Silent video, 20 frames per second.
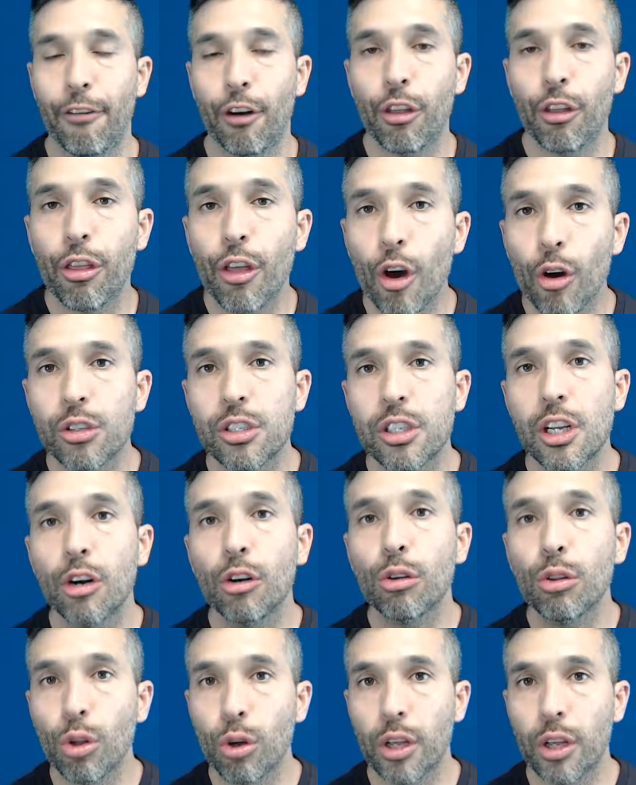for those that
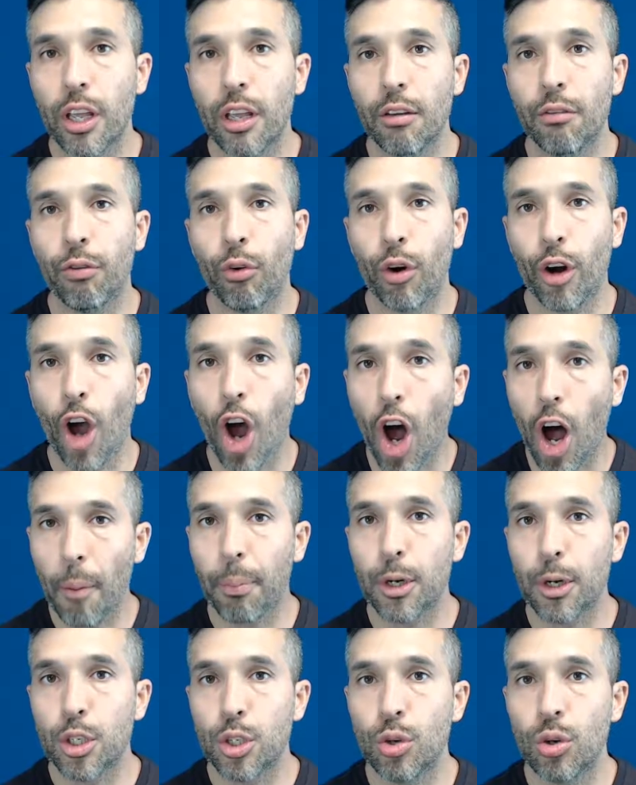are looking for an
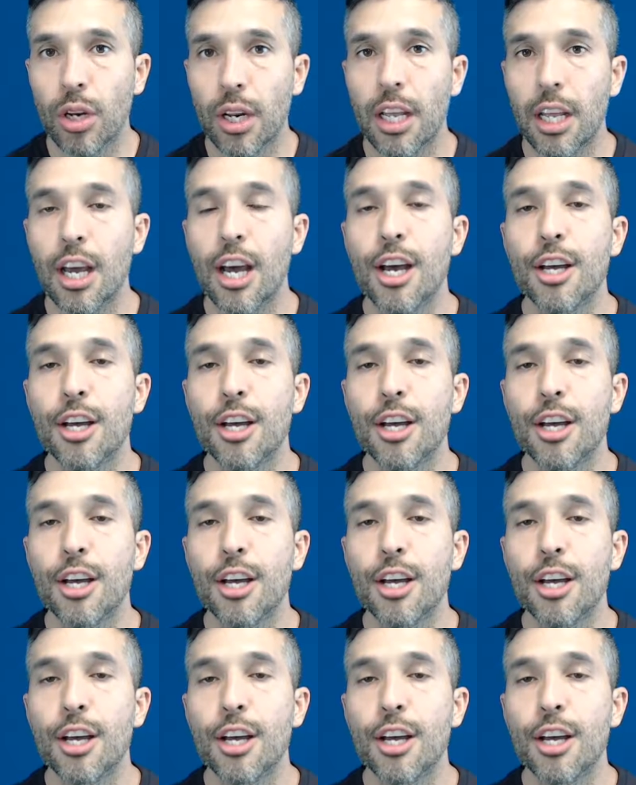opportunity